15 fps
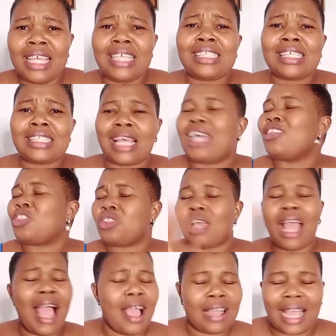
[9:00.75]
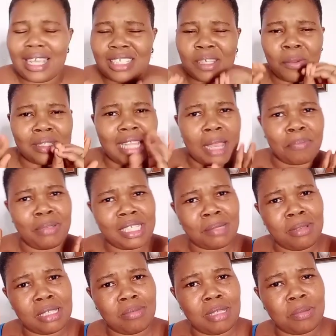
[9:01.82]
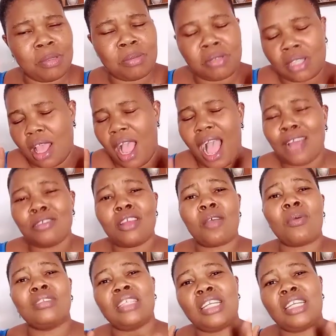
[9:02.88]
Is it, Kaisha was like, please. I do not